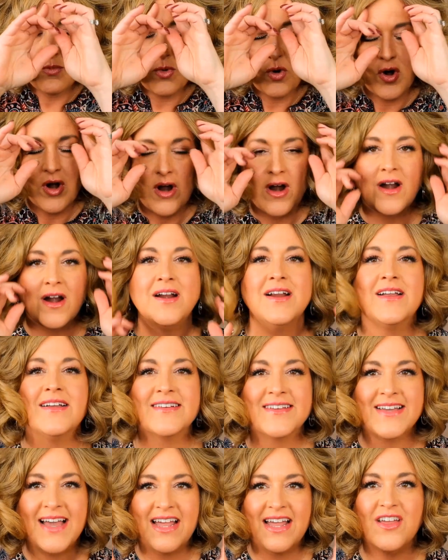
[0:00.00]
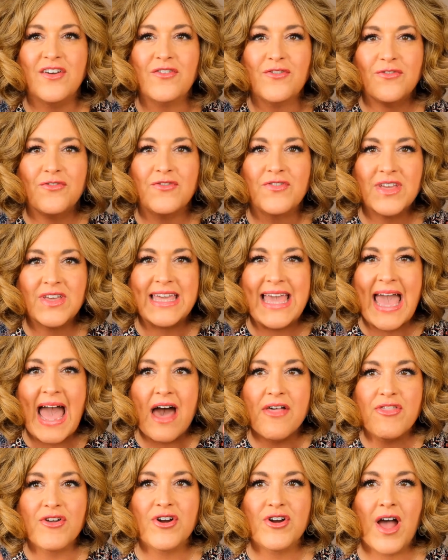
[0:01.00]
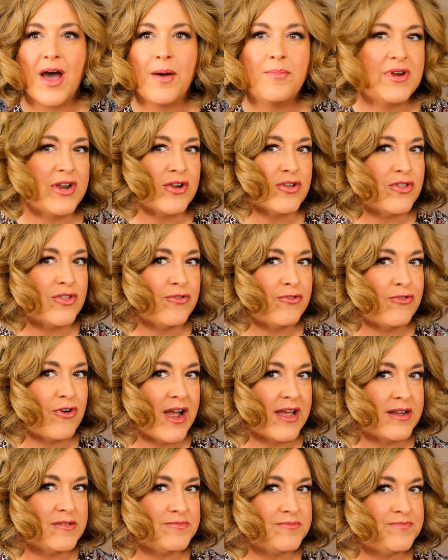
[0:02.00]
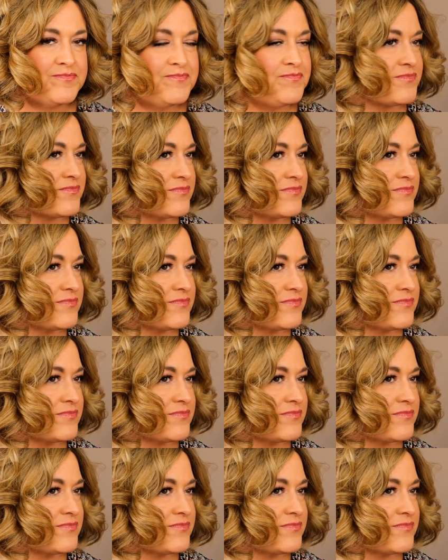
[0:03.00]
more kind of gathered up near the front.